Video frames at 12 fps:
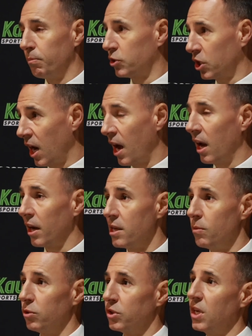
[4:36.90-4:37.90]

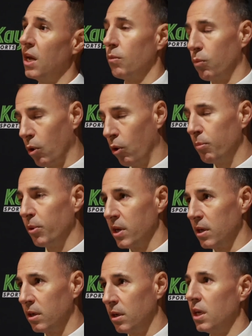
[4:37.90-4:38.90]
Charlie was getting well
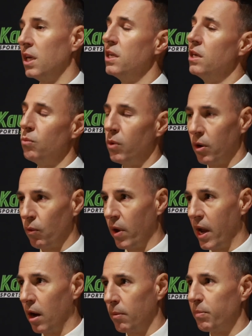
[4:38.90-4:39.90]
beaten. He didn't win a
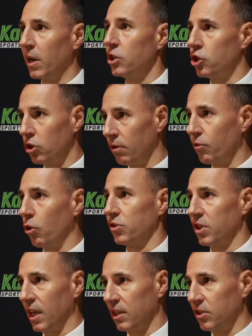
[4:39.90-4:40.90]
round, but he should have got
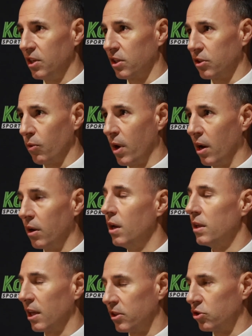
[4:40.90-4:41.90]
to that 6th round.
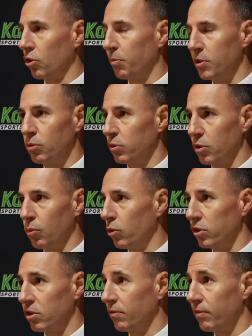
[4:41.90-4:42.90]
That stoppage was the
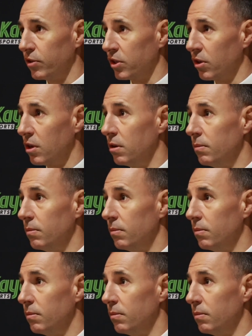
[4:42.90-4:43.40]
worst I've ever seen.